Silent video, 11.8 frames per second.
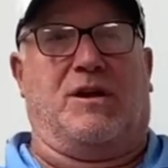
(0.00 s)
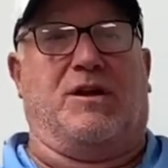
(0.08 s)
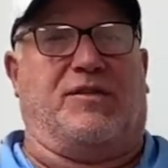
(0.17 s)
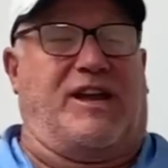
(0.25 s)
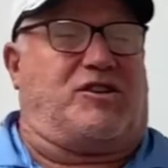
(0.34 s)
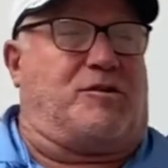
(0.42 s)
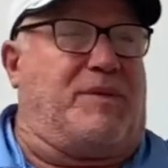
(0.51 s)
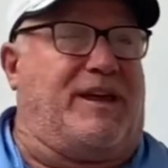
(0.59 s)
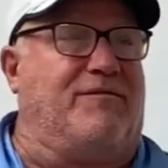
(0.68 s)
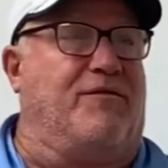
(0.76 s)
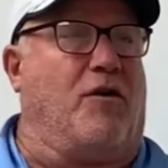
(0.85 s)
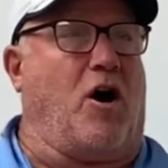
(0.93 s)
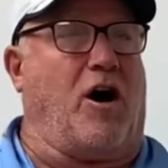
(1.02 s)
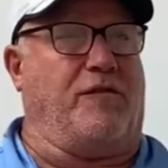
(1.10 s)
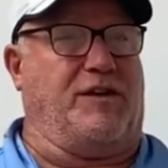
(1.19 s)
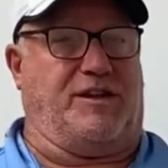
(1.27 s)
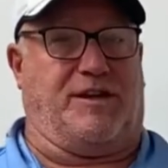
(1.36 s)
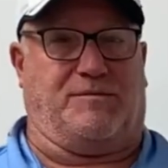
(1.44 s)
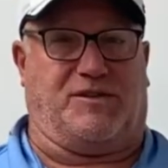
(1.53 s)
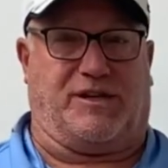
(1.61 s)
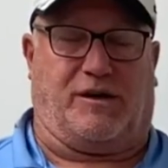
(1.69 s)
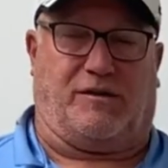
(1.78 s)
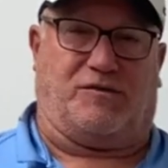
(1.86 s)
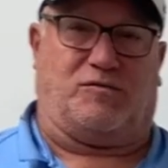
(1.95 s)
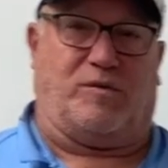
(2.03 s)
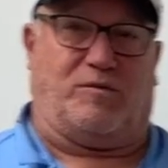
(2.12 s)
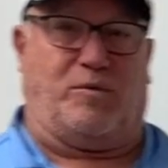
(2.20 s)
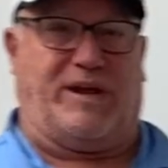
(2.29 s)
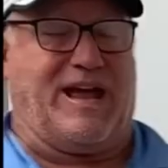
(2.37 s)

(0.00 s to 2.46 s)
They should be involving themselves when we